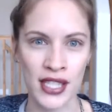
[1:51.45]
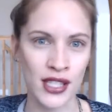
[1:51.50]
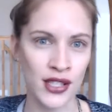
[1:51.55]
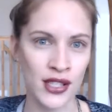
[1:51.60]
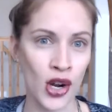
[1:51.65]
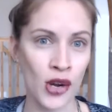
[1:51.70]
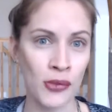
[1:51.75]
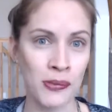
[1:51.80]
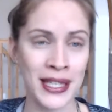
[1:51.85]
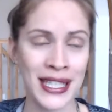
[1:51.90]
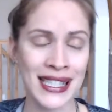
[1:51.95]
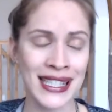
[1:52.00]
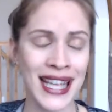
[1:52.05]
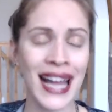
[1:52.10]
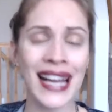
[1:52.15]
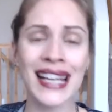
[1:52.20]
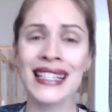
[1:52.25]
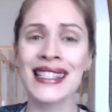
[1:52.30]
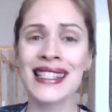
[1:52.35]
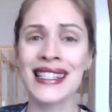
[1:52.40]
you know, because
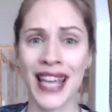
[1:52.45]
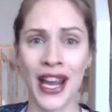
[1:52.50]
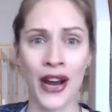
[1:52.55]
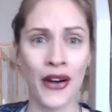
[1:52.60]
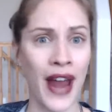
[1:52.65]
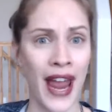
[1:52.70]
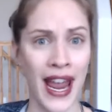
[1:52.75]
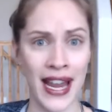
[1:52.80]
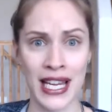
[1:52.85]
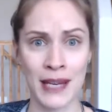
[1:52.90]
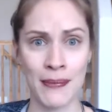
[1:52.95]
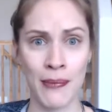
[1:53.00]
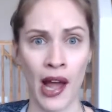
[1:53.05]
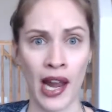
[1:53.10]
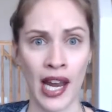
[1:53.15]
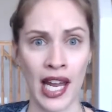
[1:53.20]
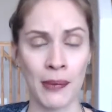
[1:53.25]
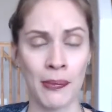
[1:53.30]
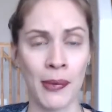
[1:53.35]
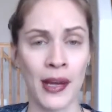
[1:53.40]
that can scare anybody.